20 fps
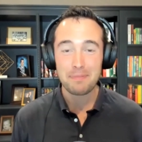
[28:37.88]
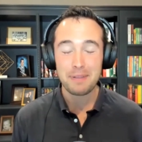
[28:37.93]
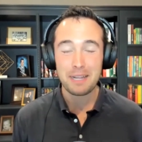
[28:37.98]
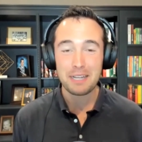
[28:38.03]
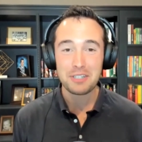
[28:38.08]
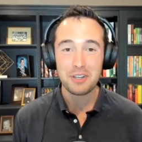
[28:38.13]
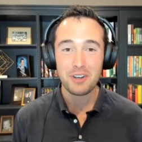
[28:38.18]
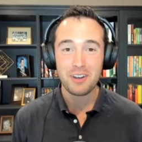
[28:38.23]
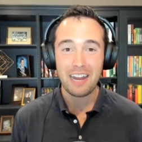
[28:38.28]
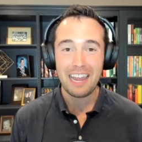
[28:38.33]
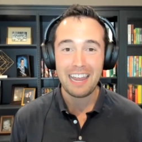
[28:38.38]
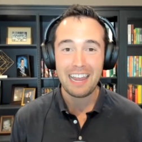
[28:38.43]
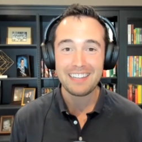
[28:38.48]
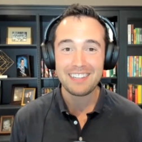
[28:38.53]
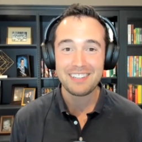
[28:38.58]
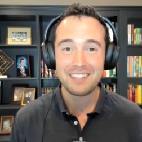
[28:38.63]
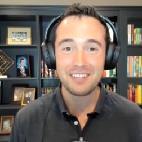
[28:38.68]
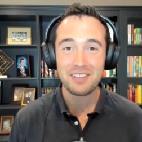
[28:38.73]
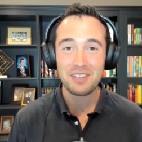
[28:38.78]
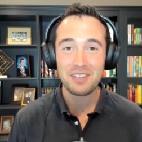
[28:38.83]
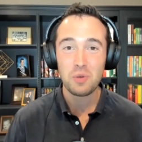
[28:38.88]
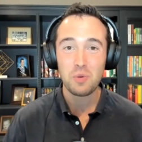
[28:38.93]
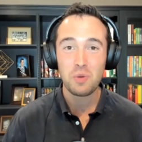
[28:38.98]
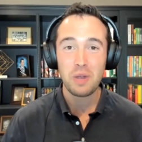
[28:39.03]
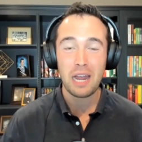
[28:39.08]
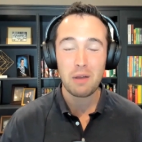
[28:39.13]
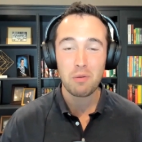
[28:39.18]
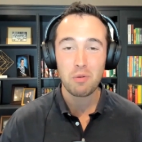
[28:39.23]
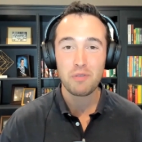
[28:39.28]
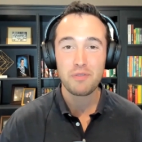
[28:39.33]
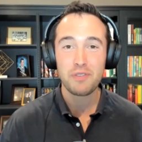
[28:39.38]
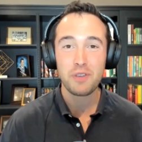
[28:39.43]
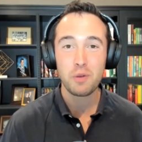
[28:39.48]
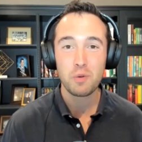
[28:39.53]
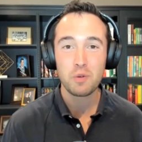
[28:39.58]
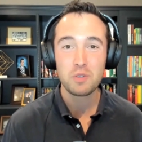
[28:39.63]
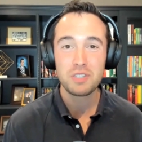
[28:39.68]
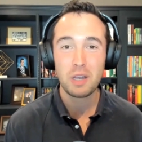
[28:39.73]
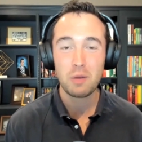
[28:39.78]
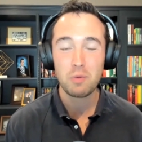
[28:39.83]
pleasure. And to you, our
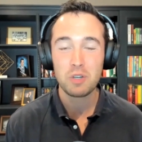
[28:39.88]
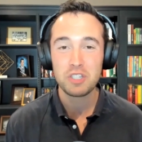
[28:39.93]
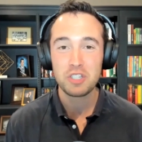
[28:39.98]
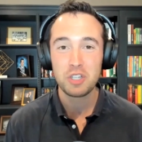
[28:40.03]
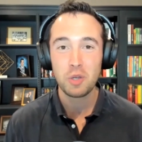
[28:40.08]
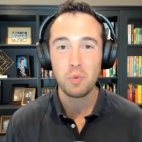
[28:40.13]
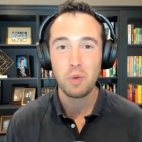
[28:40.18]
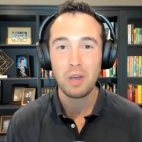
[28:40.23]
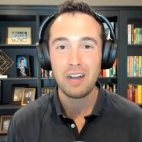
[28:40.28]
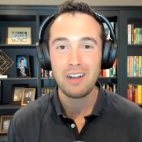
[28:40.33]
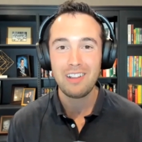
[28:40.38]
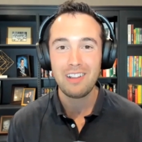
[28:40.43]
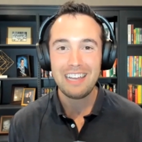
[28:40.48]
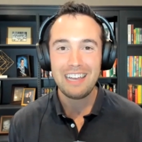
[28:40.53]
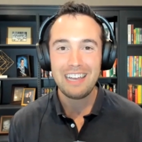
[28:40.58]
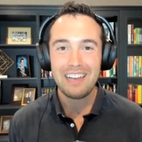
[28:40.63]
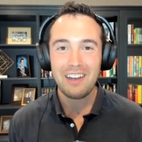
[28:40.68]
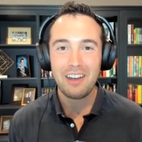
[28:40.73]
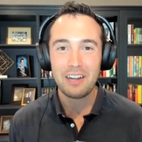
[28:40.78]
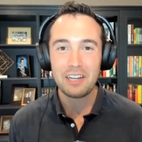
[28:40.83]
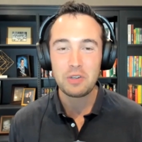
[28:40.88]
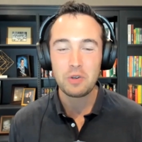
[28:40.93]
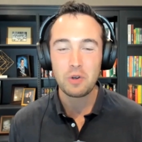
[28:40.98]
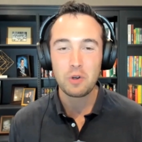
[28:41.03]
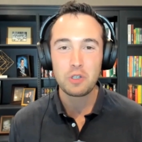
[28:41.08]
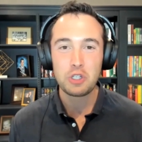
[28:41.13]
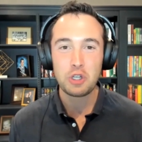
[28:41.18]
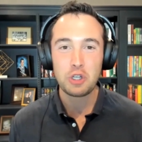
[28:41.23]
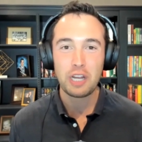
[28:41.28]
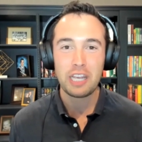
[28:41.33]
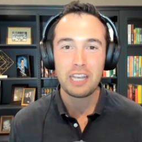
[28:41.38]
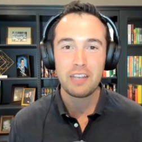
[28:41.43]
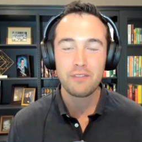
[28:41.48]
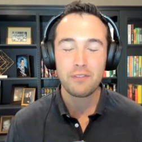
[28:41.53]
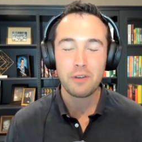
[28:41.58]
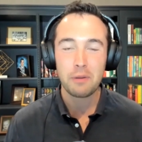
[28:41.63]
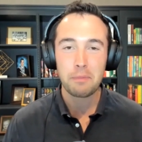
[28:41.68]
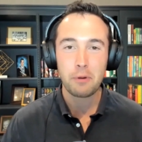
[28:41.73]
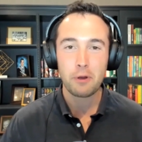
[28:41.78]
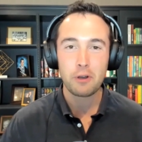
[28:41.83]
viewers, I wish you well on your journey
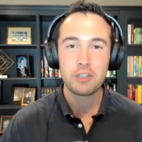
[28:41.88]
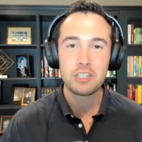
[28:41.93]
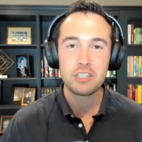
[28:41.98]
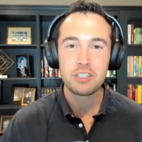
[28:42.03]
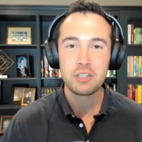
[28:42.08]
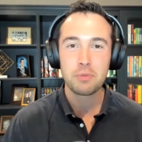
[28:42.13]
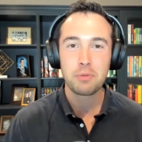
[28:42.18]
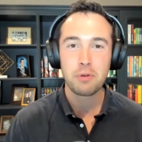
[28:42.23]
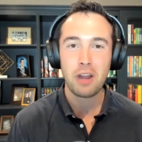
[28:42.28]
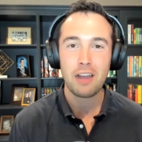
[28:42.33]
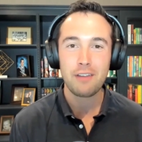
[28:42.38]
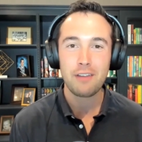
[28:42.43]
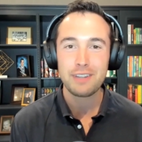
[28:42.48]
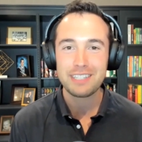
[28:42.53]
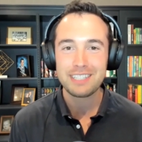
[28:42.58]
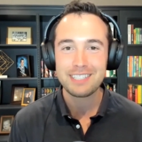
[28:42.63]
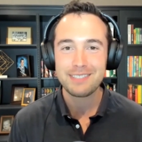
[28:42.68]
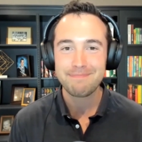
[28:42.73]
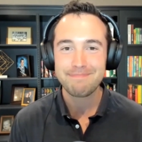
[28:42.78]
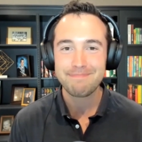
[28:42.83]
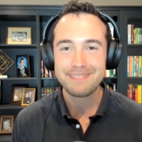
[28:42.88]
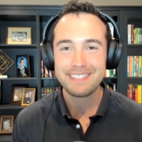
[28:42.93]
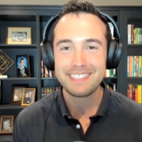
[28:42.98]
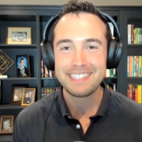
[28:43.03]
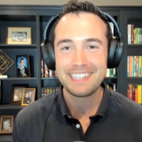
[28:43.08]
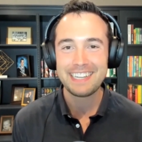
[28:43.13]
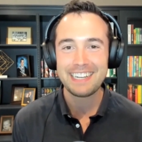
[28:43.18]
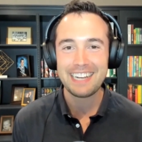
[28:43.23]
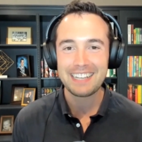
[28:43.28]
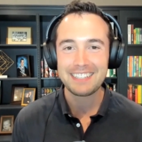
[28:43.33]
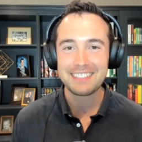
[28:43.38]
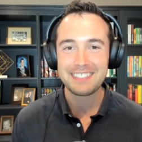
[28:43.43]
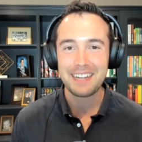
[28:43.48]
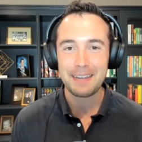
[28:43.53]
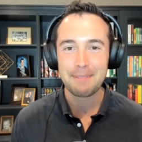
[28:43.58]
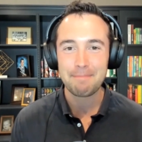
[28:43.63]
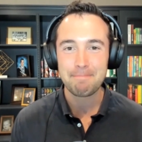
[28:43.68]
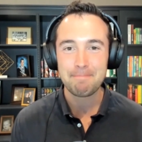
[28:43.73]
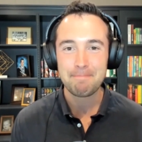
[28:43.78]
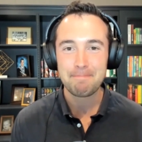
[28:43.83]
from purchase to profits. See you next
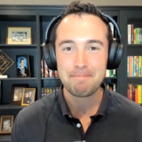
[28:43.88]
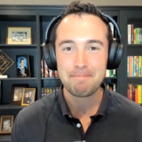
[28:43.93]
time.